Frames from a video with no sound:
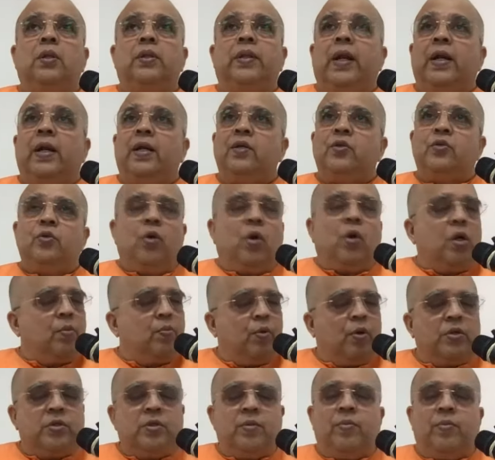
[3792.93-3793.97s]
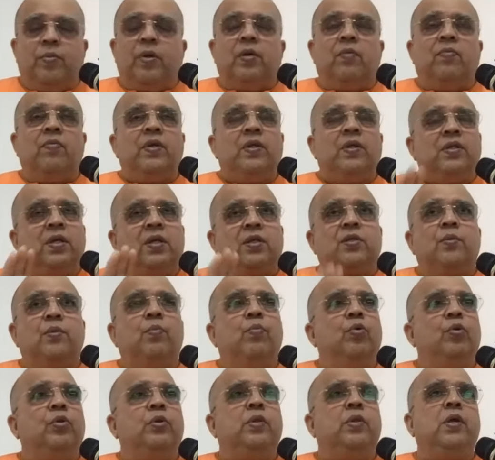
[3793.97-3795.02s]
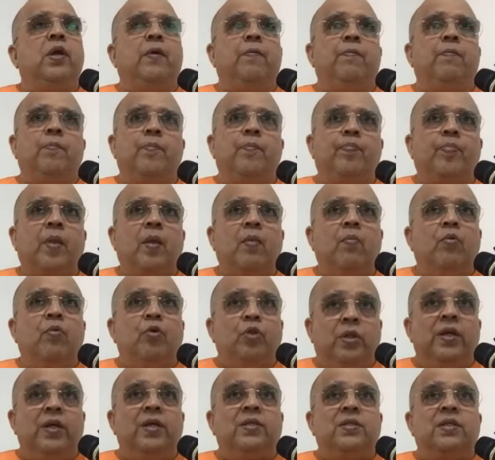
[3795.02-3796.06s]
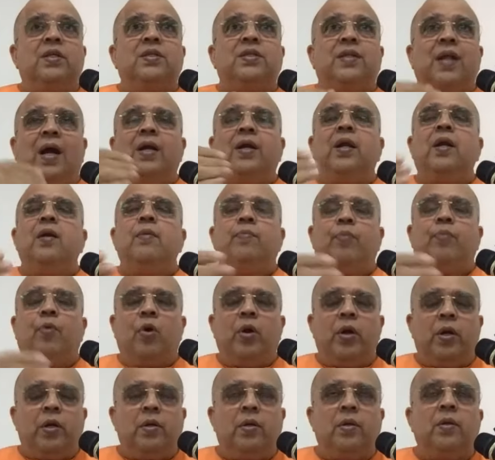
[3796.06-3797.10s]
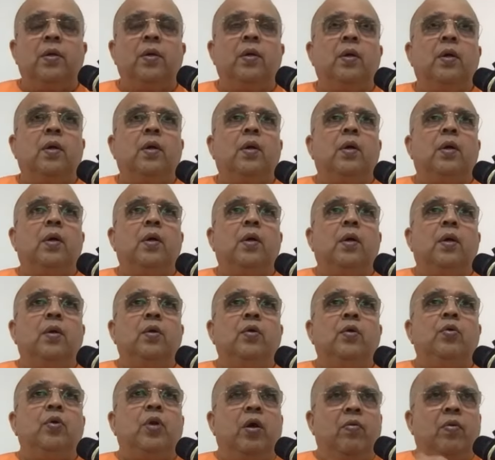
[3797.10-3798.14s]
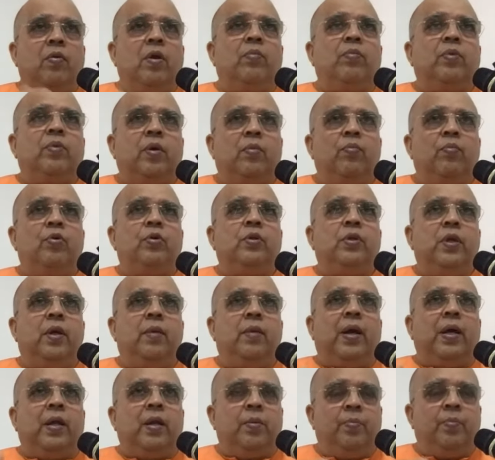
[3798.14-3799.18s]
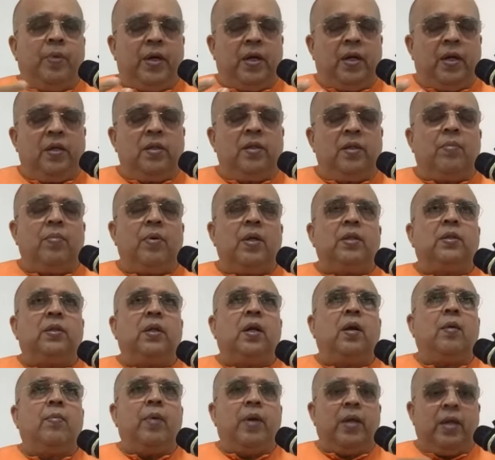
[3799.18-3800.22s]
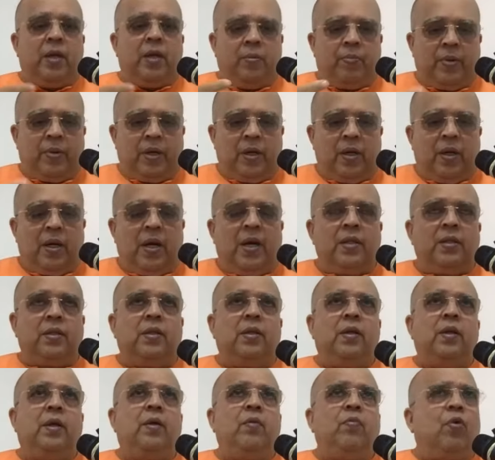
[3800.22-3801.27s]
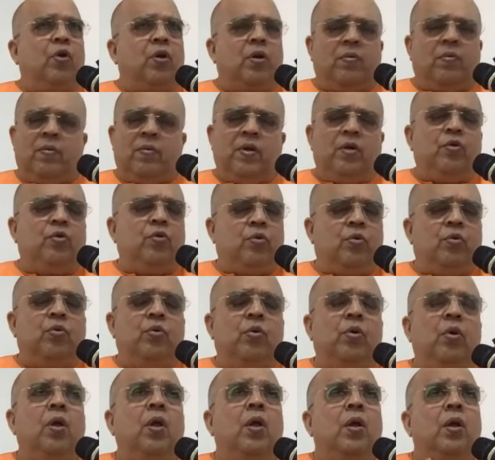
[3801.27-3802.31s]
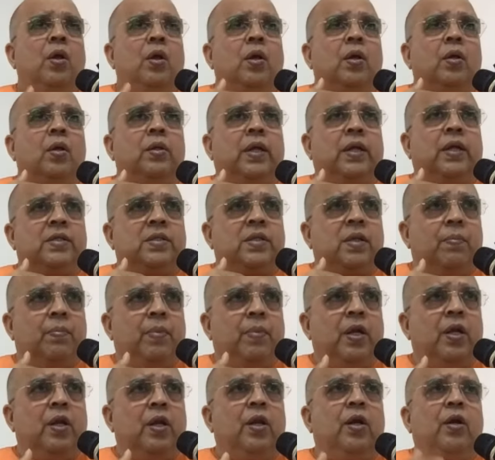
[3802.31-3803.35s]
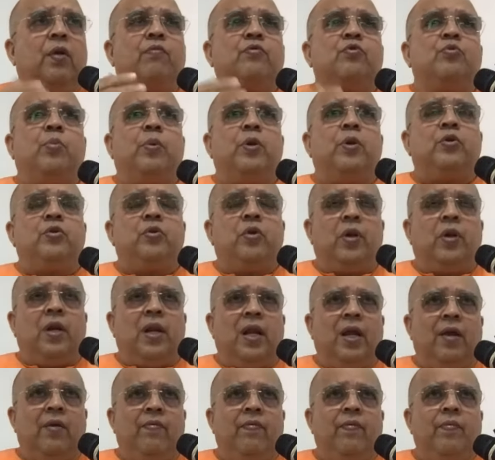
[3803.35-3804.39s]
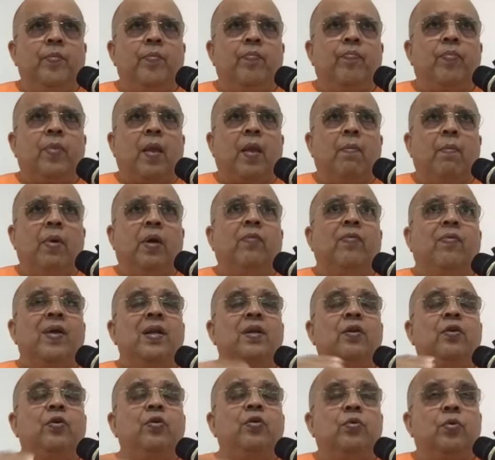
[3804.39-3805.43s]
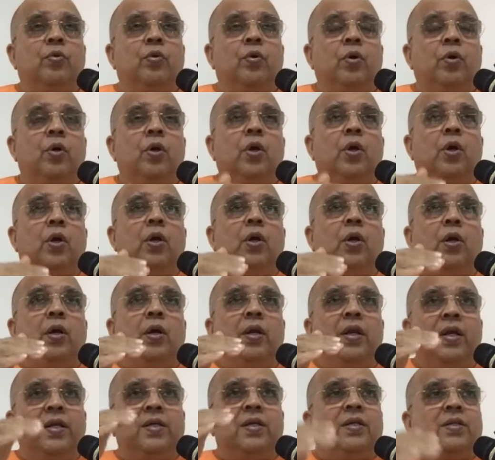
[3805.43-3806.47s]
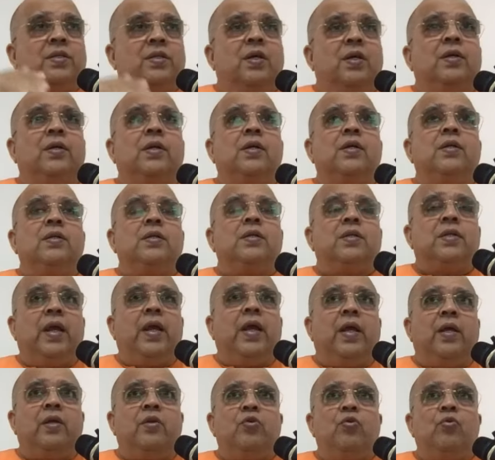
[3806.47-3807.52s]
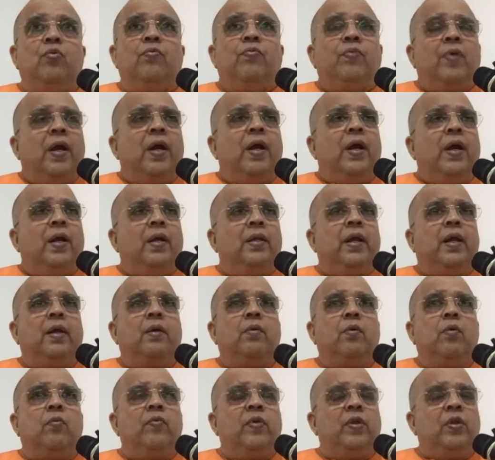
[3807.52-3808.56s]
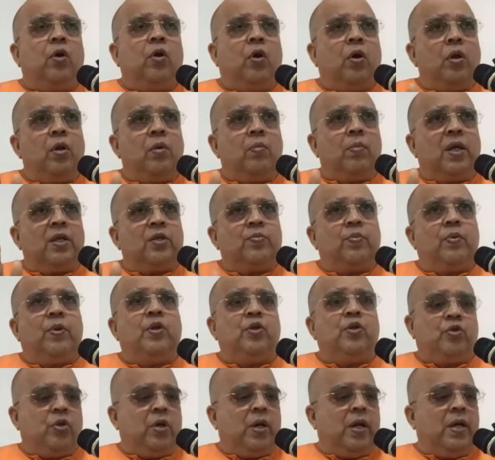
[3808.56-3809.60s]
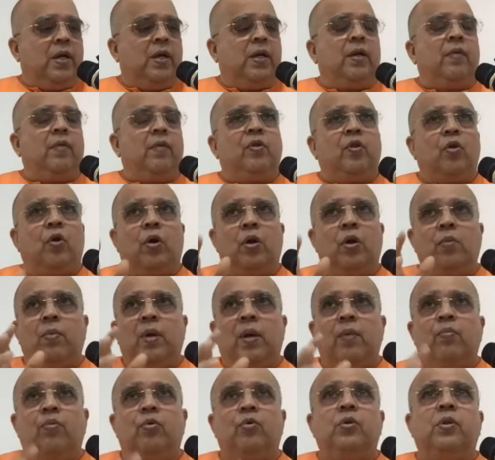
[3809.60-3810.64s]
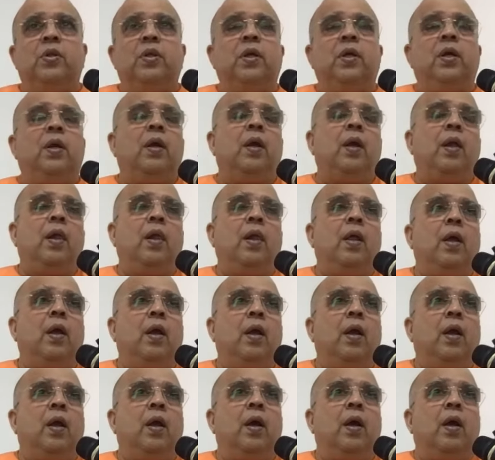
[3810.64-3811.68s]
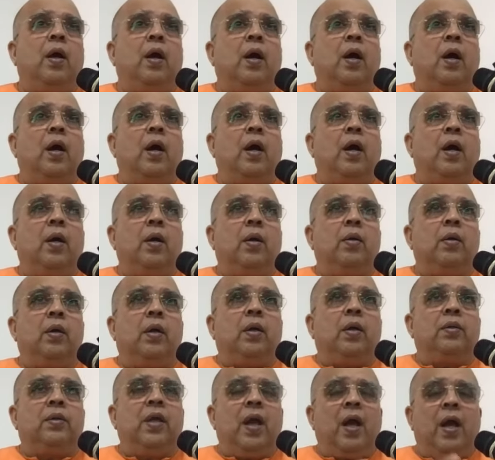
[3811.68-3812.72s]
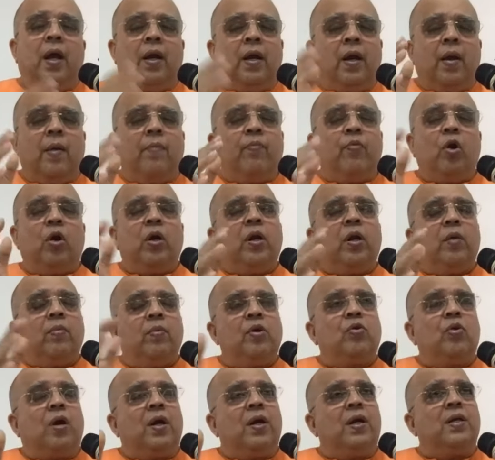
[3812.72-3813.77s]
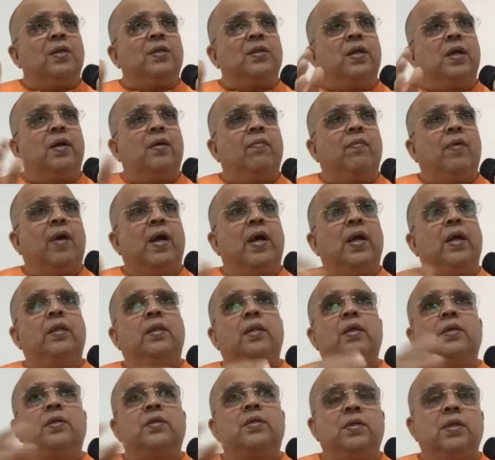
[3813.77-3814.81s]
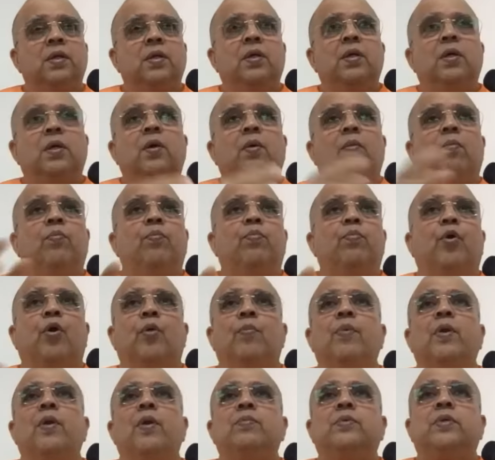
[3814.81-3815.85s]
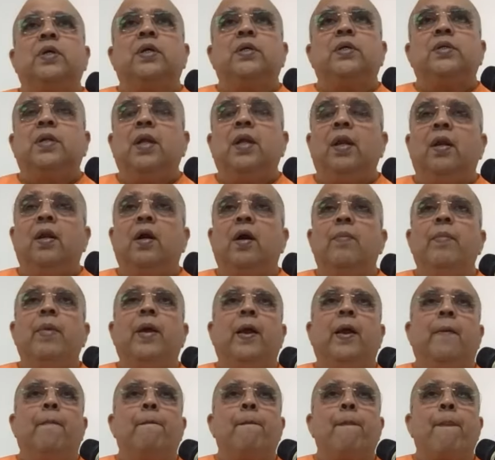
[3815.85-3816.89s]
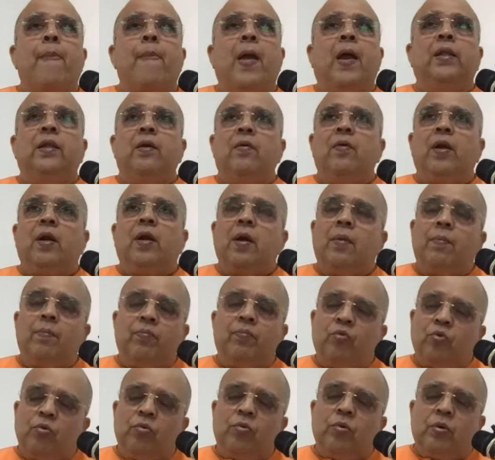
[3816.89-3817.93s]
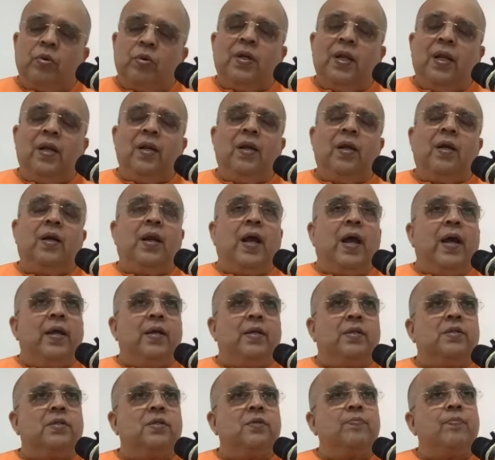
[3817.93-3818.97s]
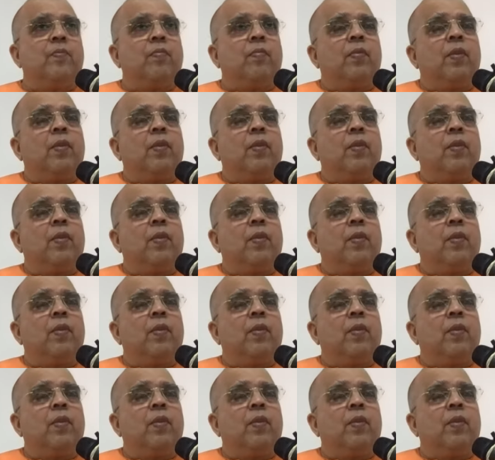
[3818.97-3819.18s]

That is not possible with just buddhi. Buddhi is a starting point. You develop the buddhi by repeating the mantra, by repeating Gayatri, whatever you do, that's the beginning of spiritual life. But when you reach a certain stage, you find that with all my spirituality, with all my buddhi, I'm not able to understand why these problems are still coming. And they will come to till he dies.